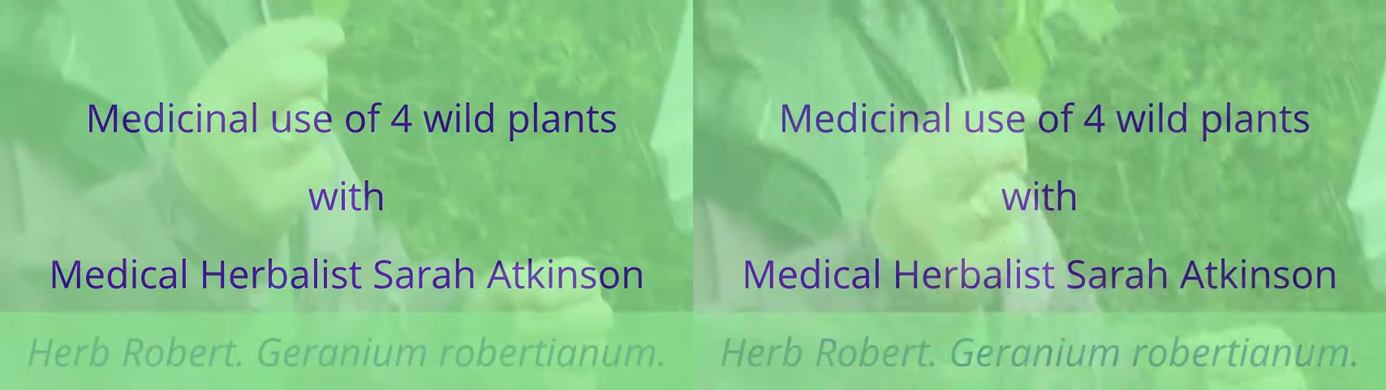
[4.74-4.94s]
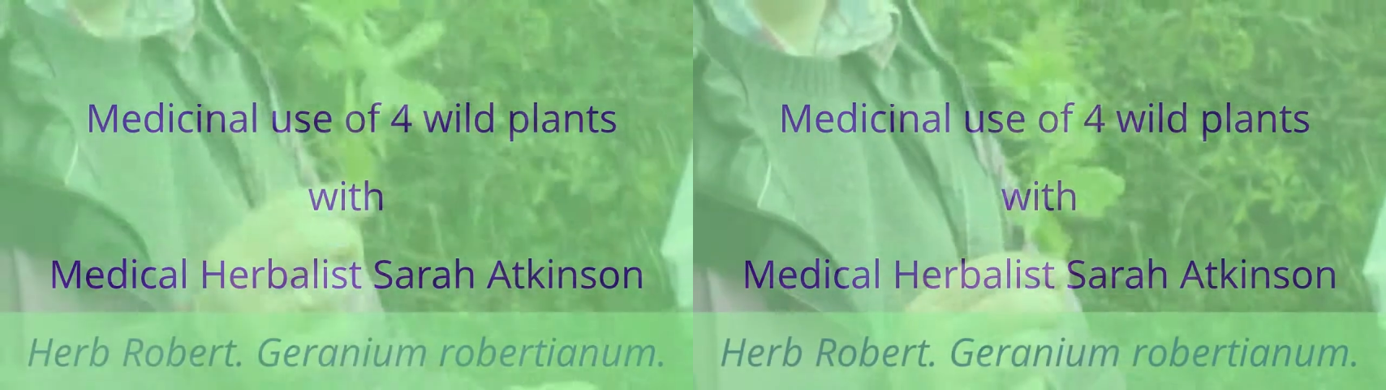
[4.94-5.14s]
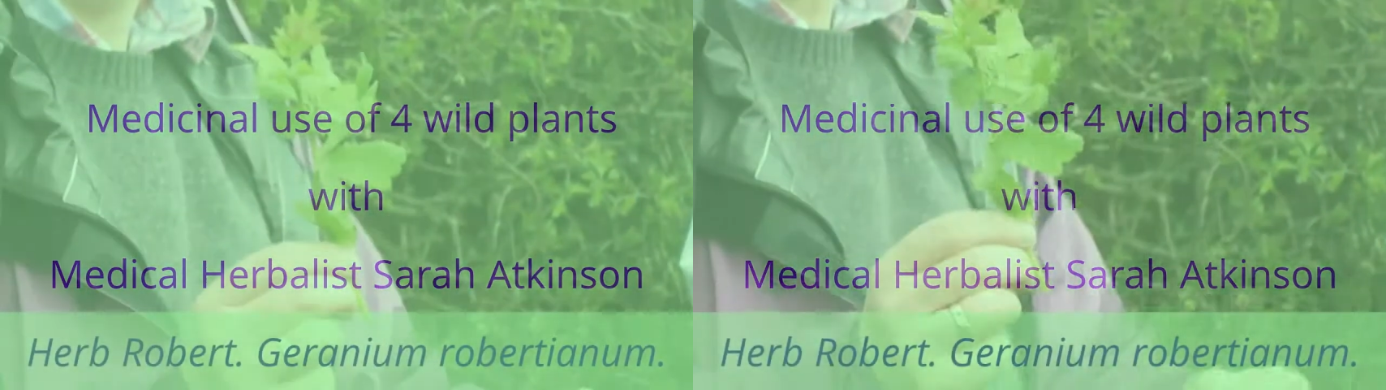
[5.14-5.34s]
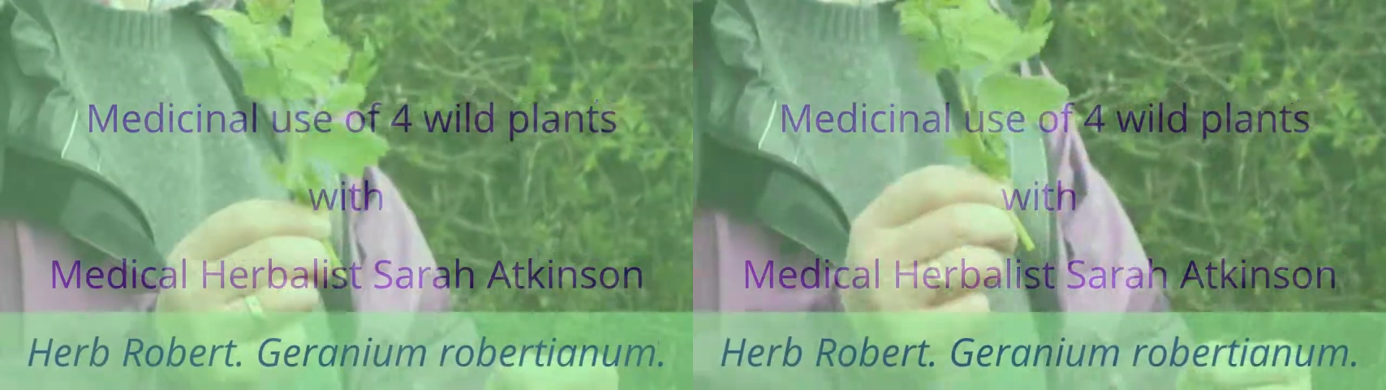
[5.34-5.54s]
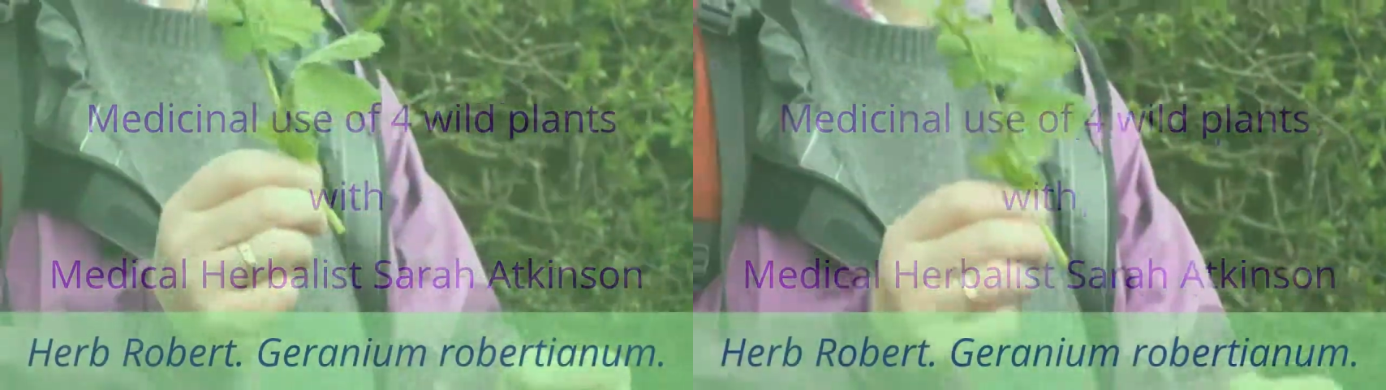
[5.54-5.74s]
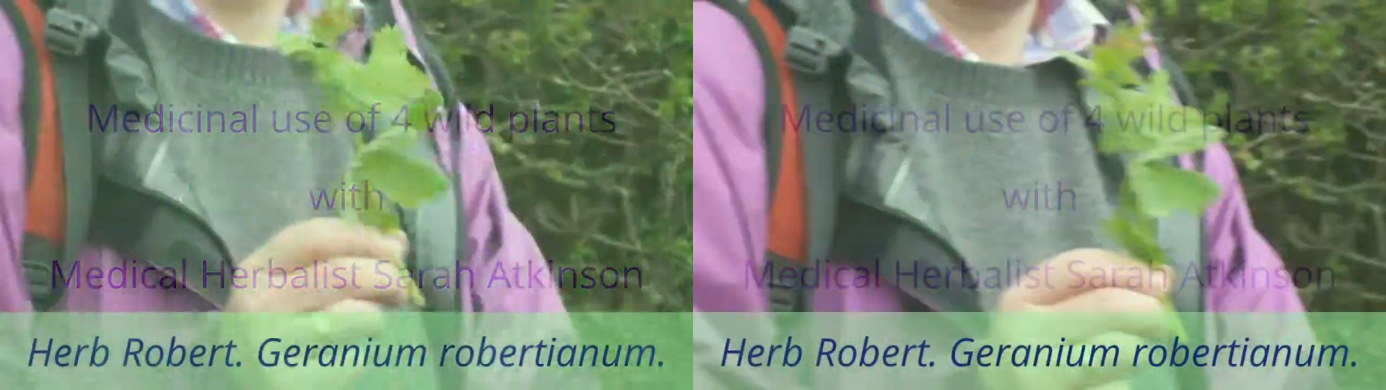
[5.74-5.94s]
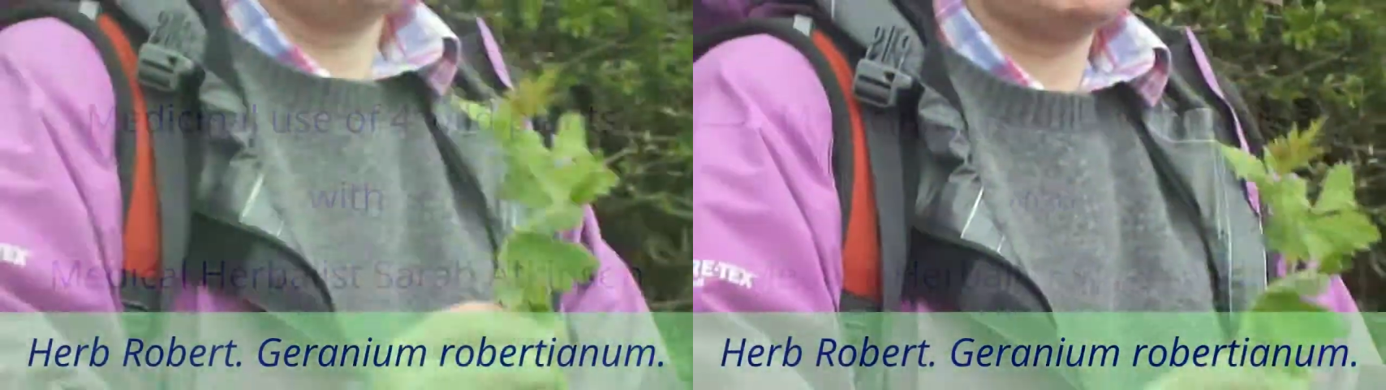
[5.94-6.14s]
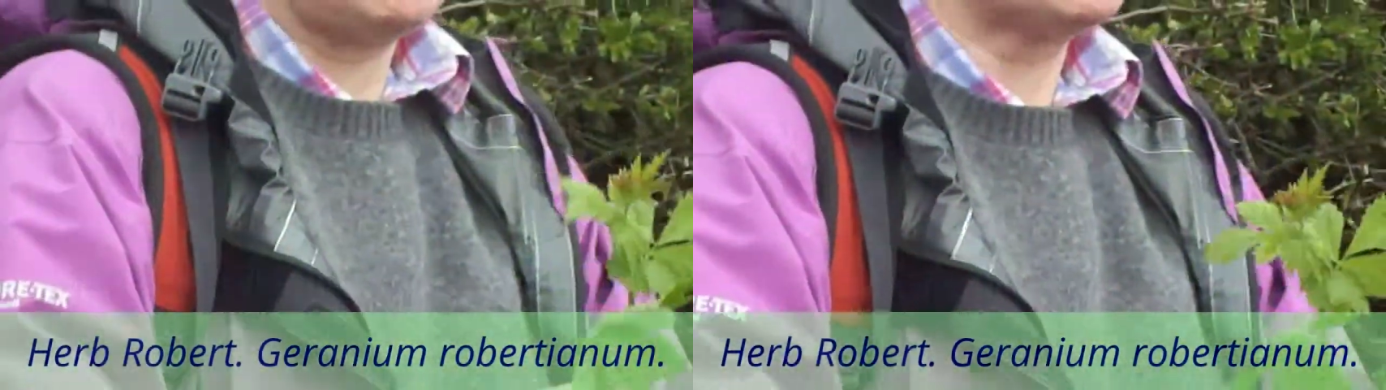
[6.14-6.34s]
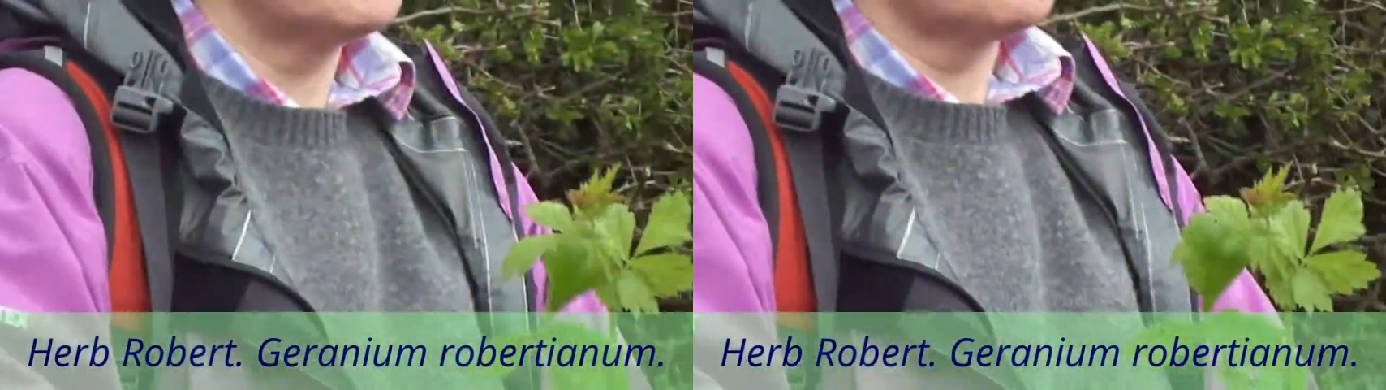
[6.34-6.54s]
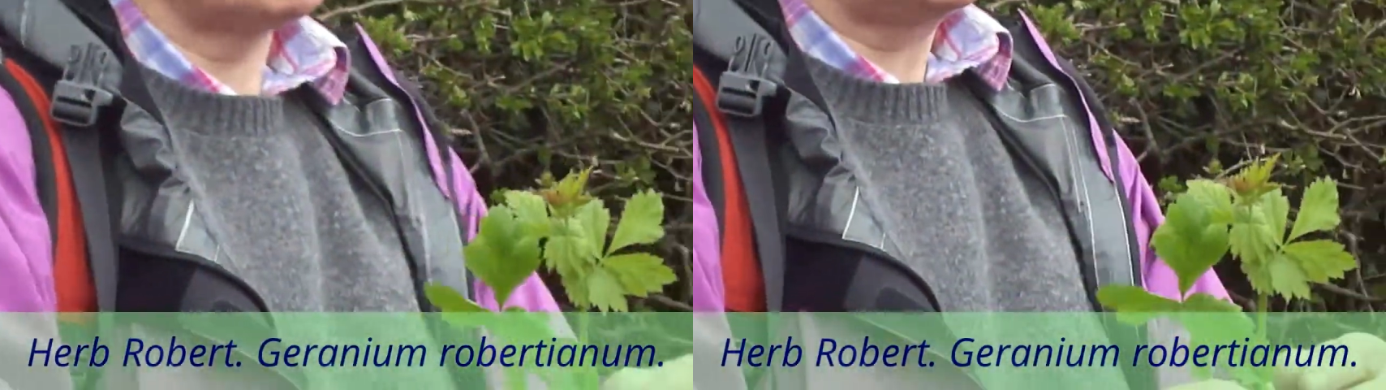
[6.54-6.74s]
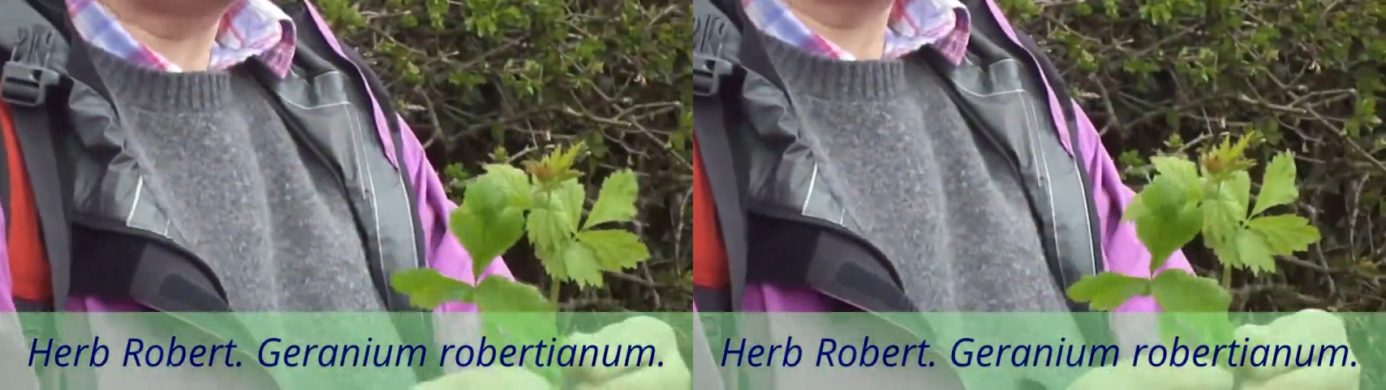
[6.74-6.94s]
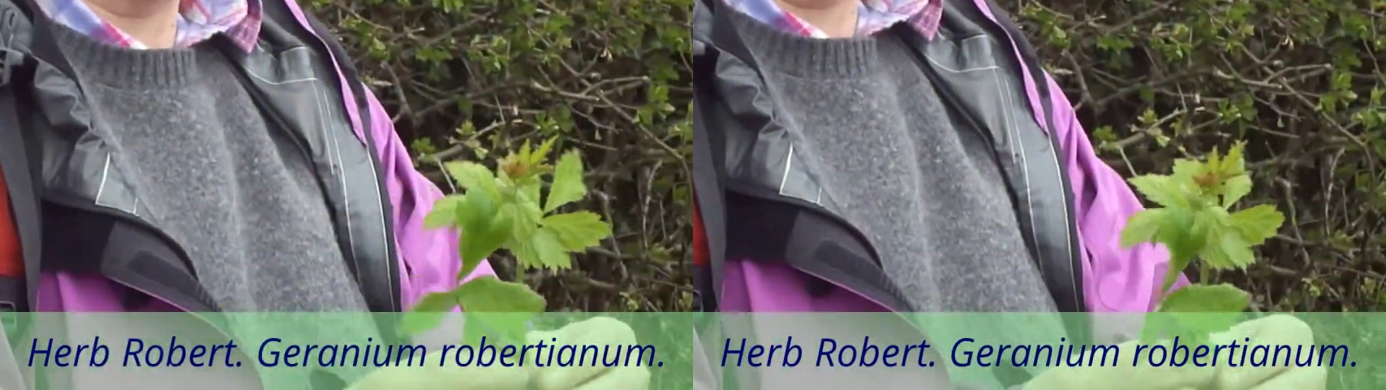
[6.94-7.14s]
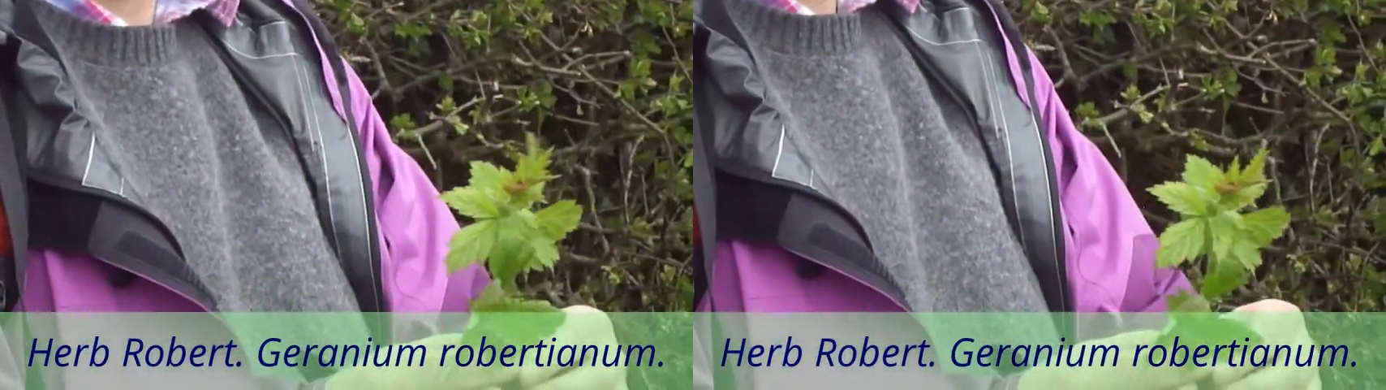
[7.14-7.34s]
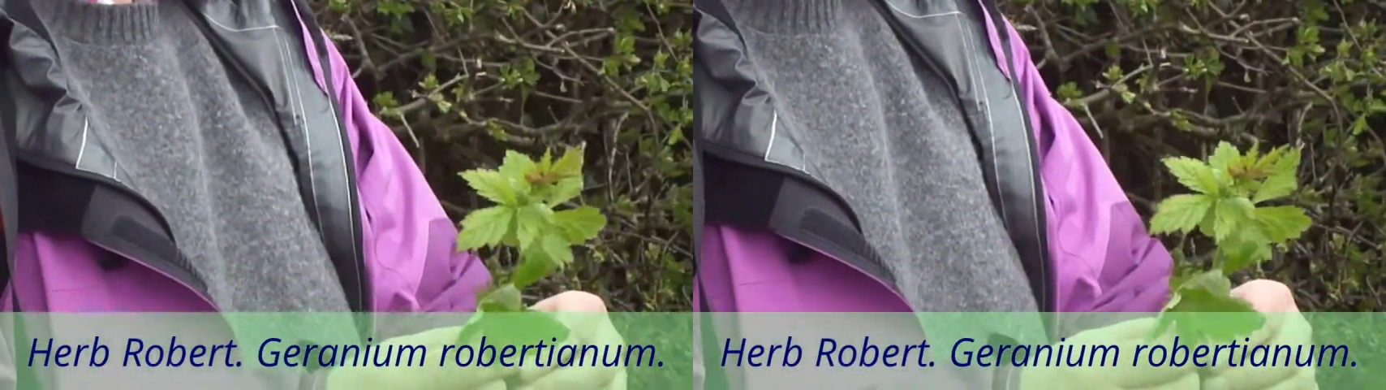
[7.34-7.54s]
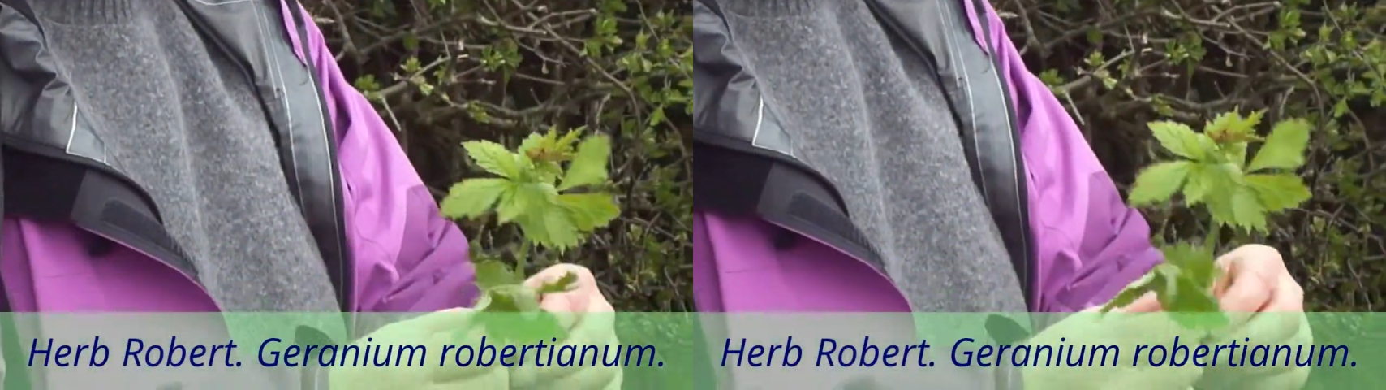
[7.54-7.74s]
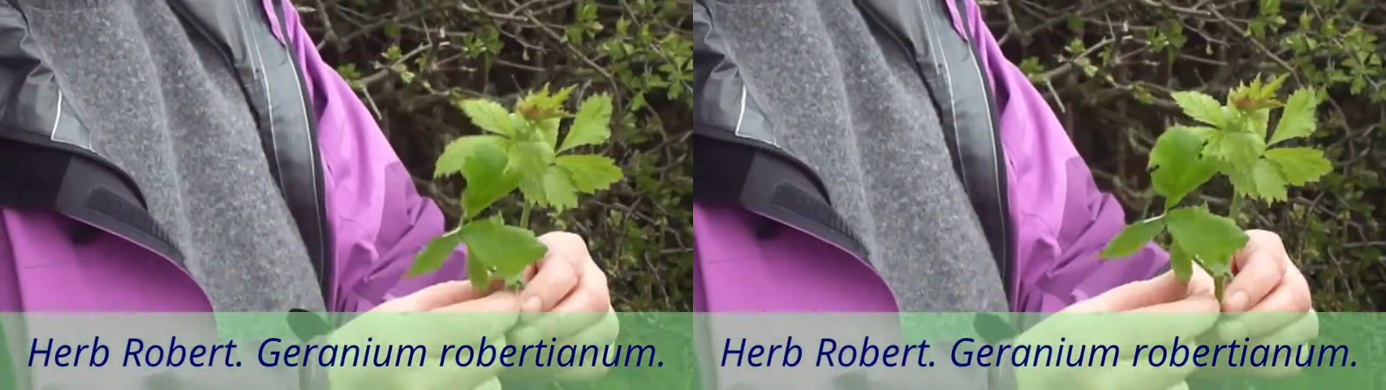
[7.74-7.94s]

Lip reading: (no speaker visible)